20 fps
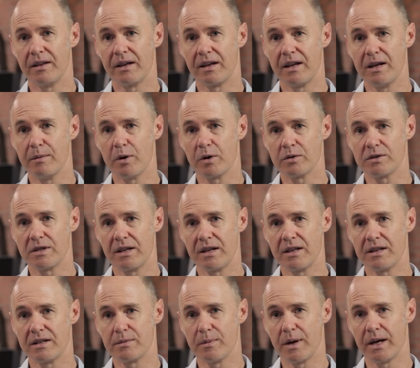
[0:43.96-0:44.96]
the gearbox
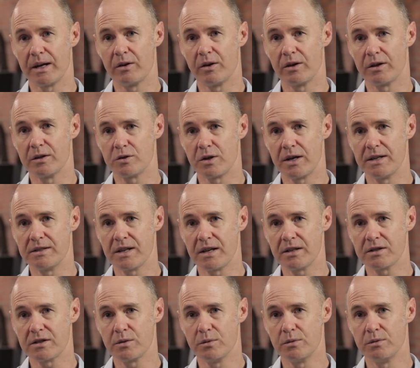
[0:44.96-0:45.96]
together to make like a
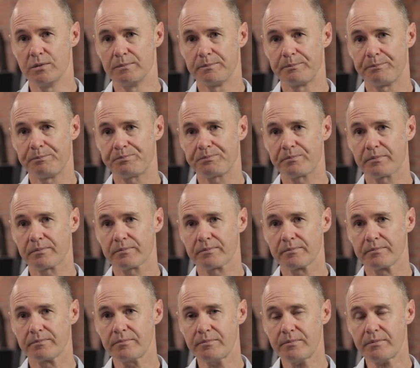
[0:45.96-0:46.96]
transaxle.
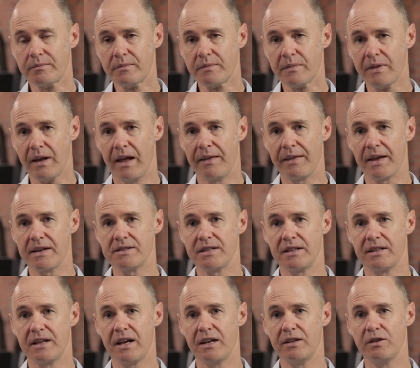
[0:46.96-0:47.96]
And they
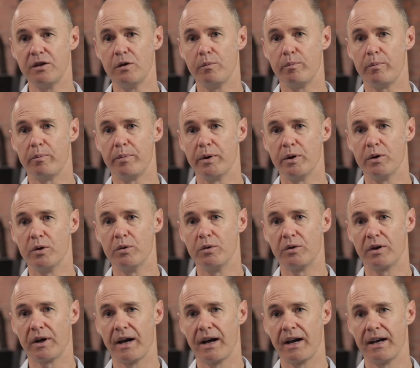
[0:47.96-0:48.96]
said, can you
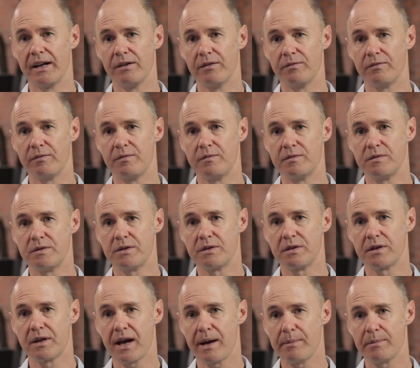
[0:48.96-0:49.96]
build a
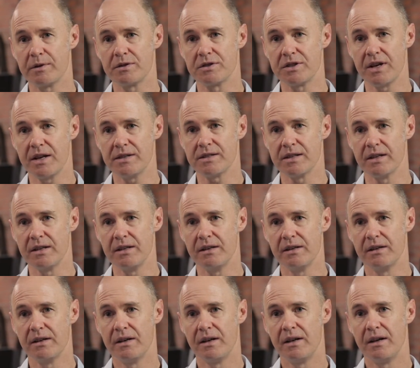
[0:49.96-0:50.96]
carbon chassis
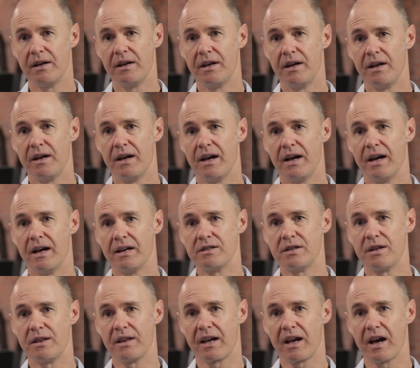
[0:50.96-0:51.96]

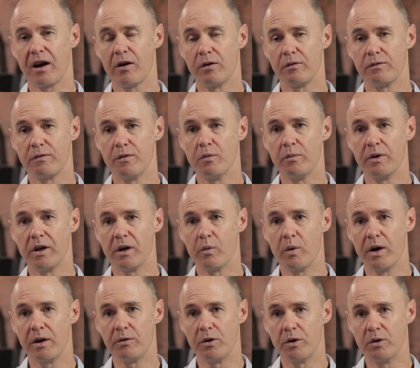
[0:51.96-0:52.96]
to the current Formula
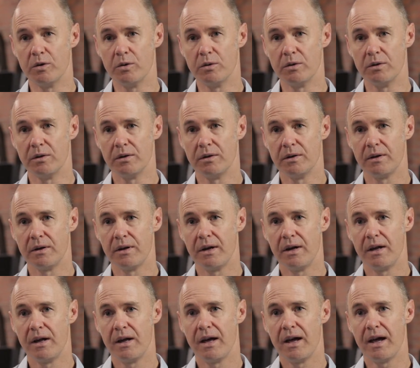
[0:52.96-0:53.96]
One rule
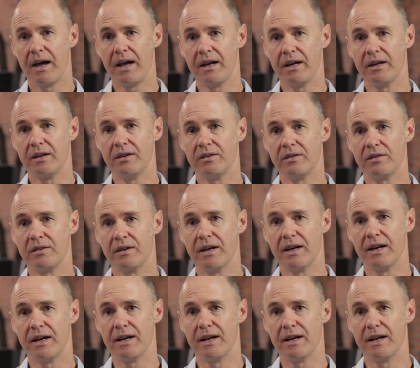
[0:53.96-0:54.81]
and